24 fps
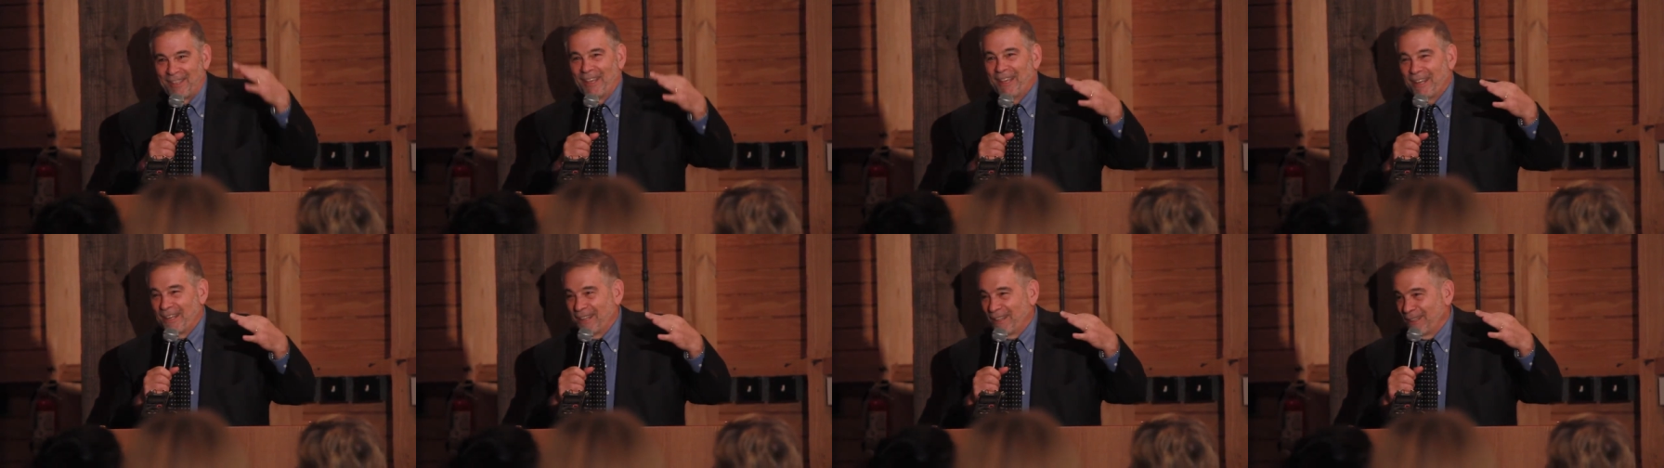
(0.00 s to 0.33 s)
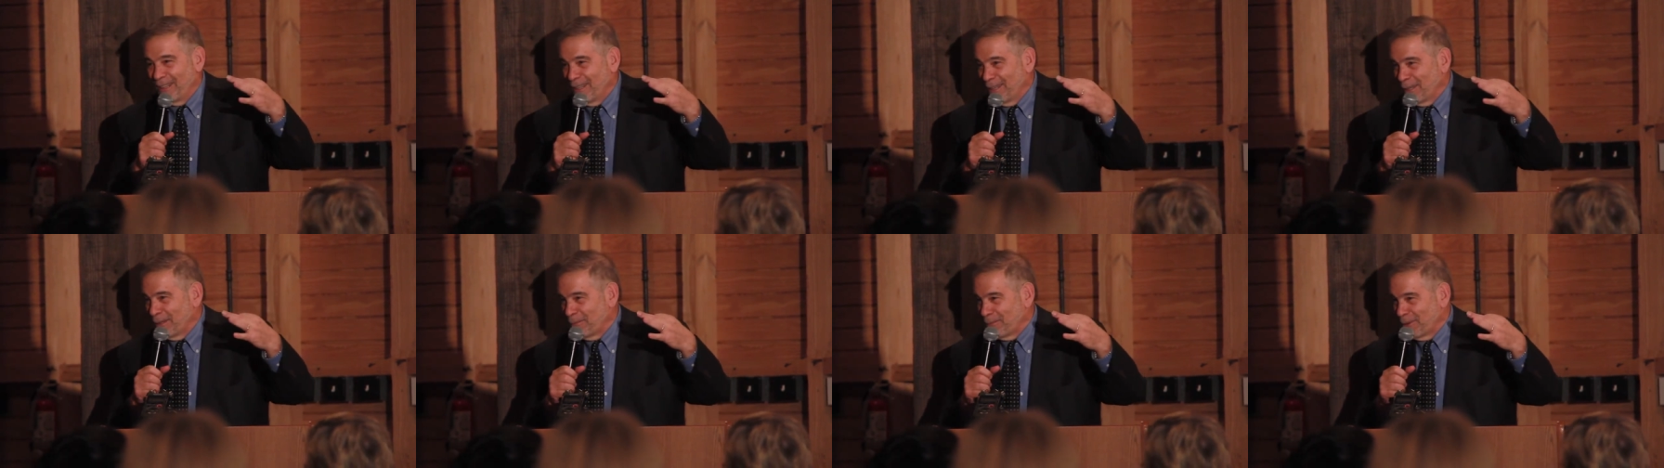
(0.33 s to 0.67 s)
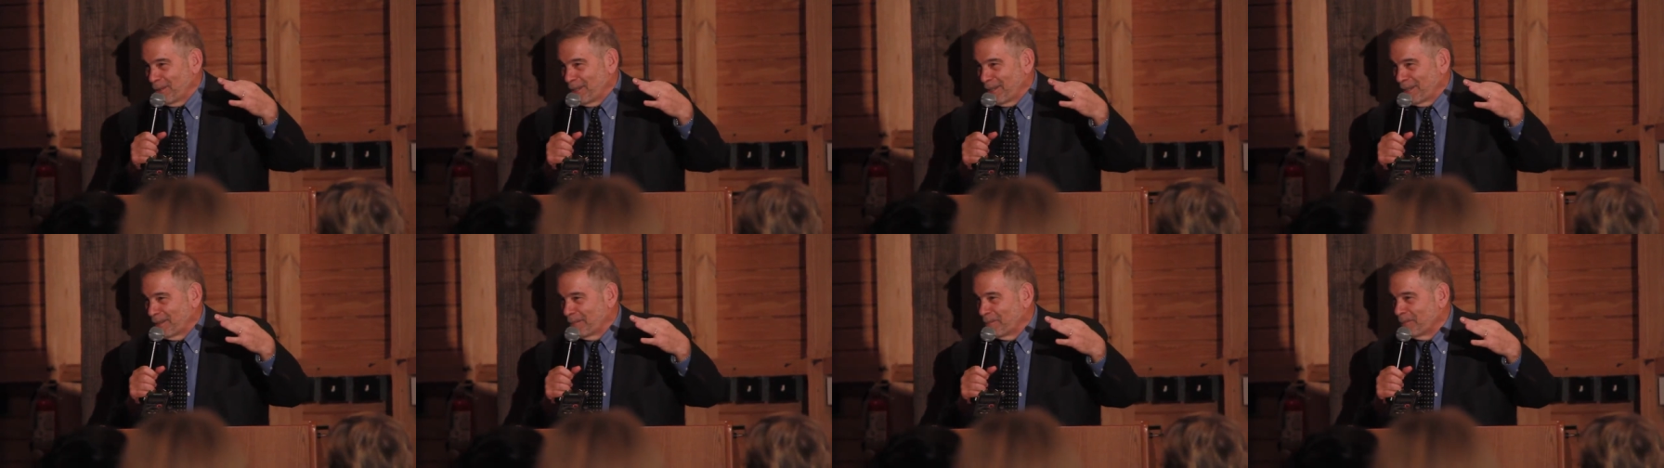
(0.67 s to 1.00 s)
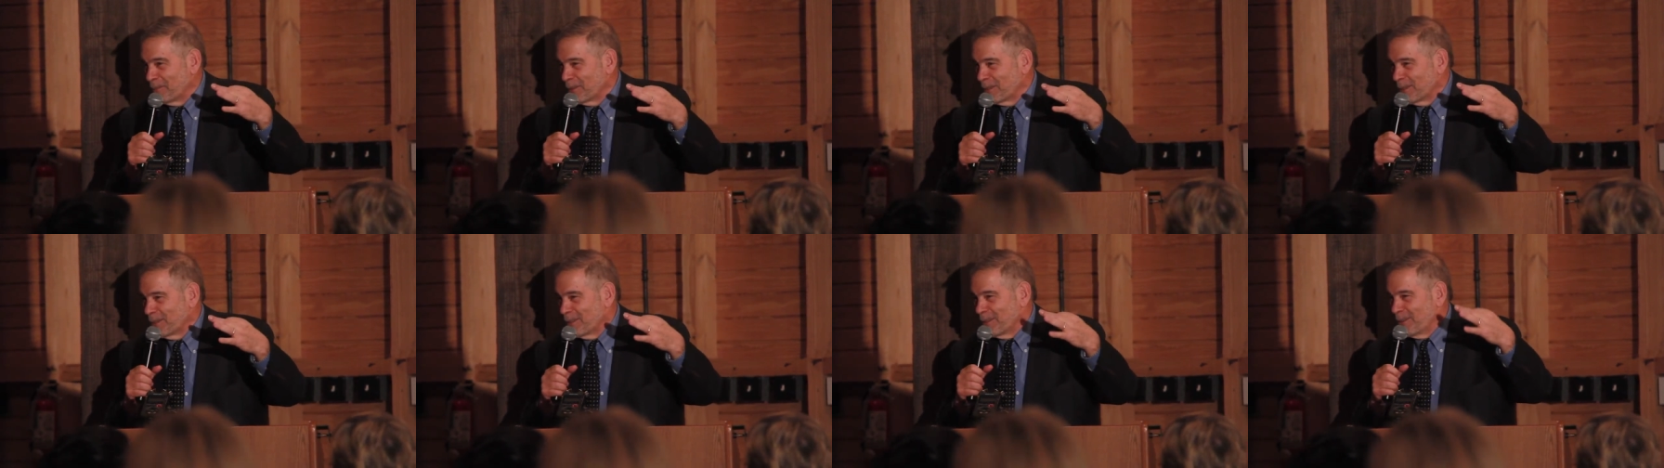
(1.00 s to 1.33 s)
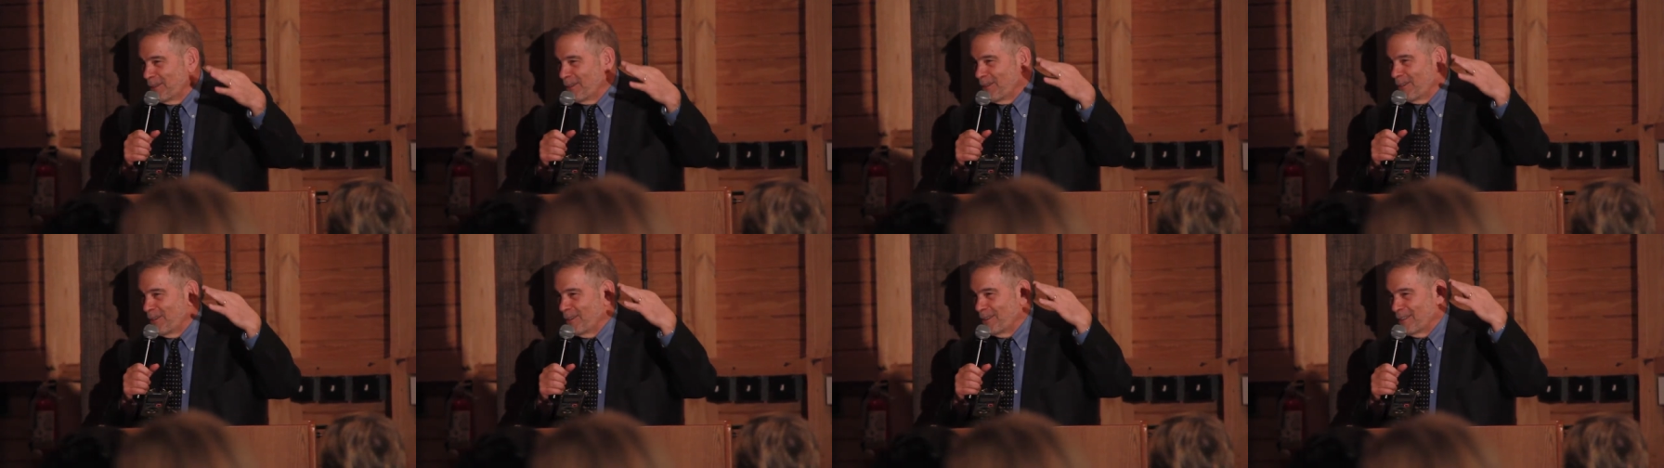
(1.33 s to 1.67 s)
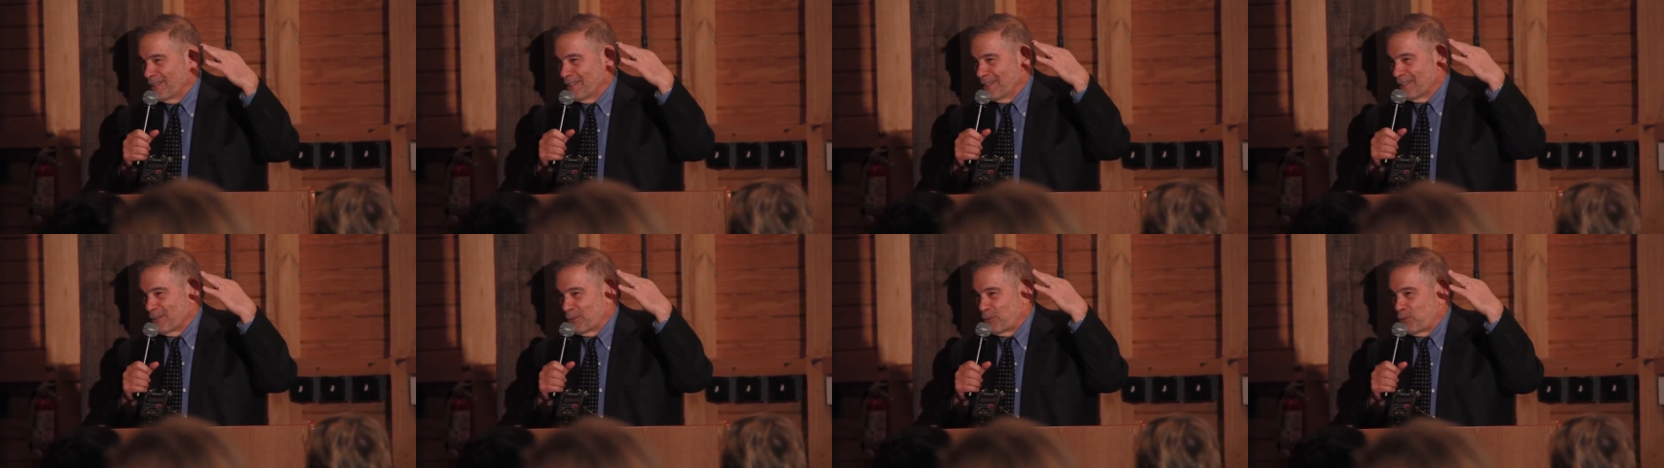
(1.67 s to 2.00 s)
10 in the evening,
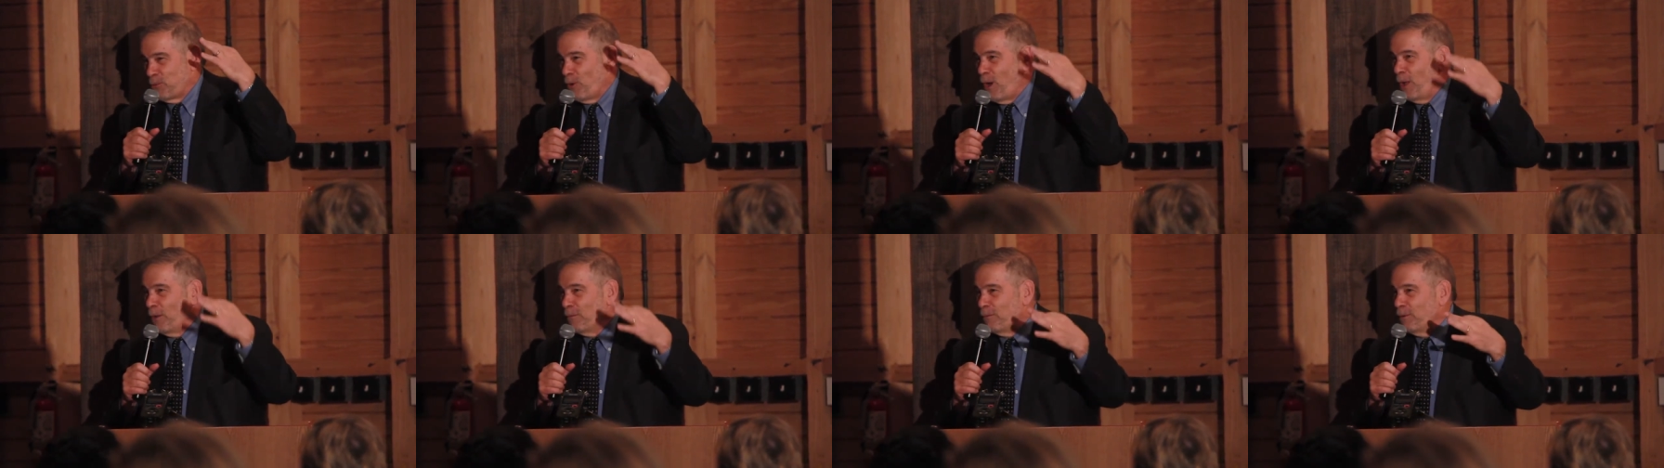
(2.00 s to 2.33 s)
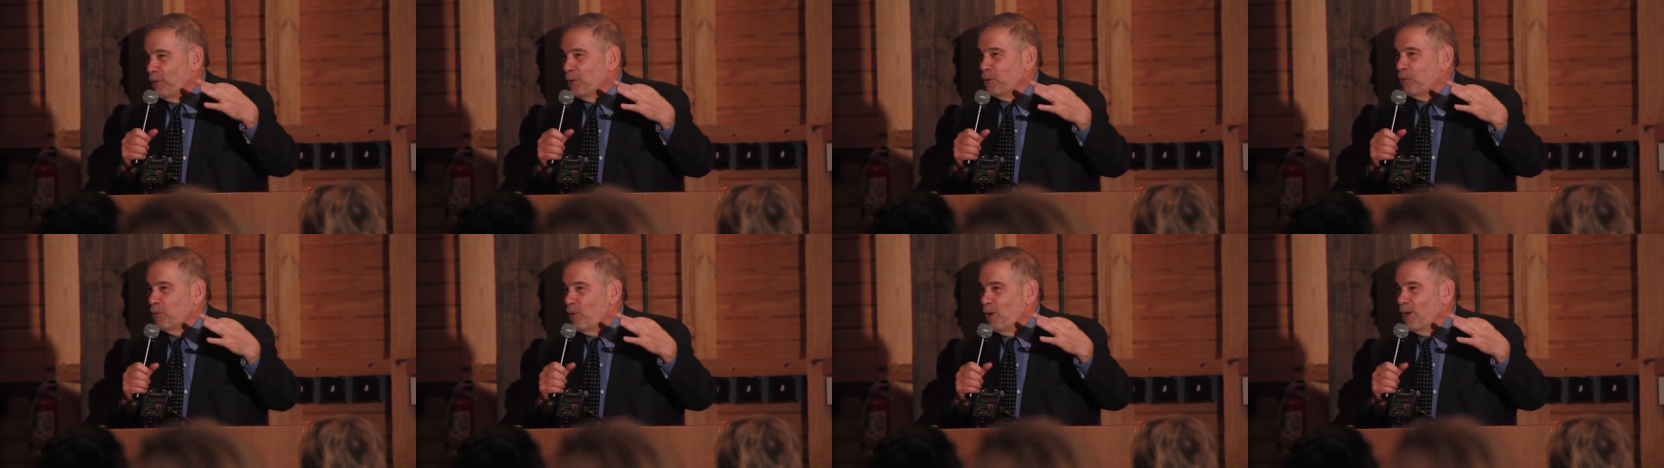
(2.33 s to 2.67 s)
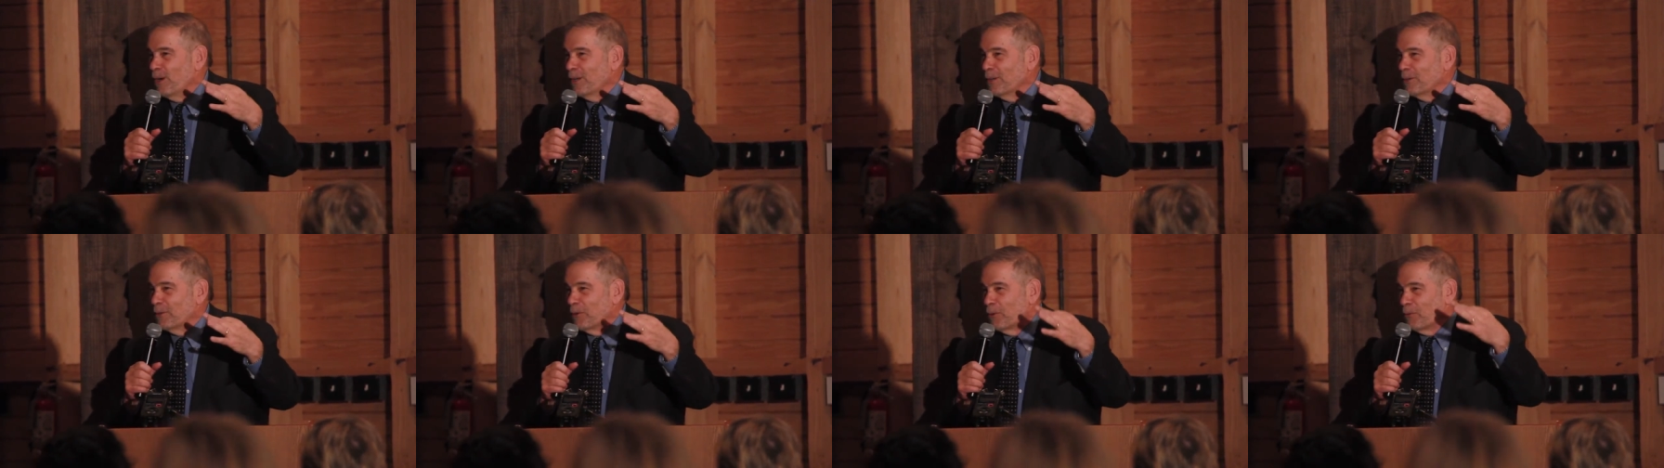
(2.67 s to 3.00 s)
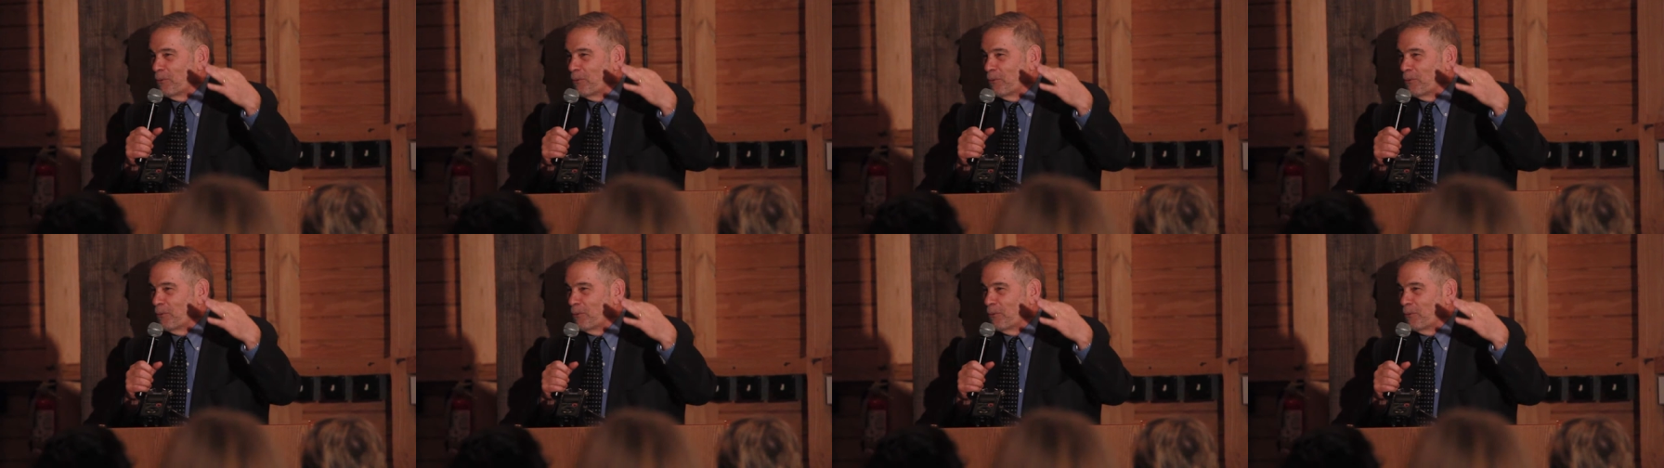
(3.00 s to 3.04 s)
1201,